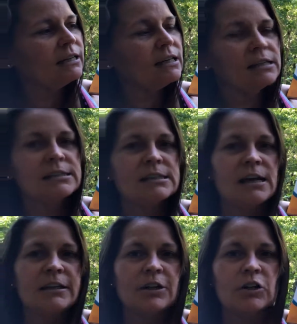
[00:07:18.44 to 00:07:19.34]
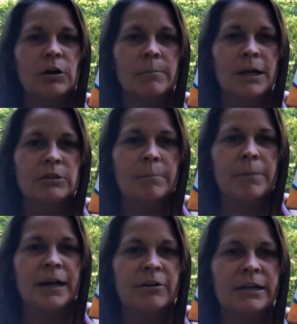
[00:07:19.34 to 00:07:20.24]
is telling her about the
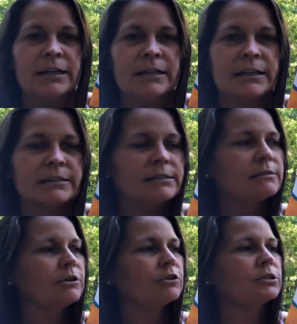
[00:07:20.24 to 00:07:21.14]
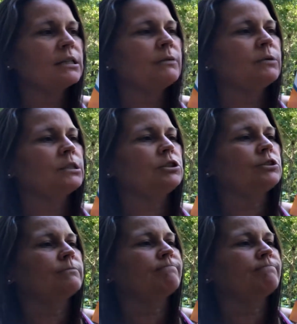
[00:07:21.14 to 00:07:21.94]
bear eating her sandwich.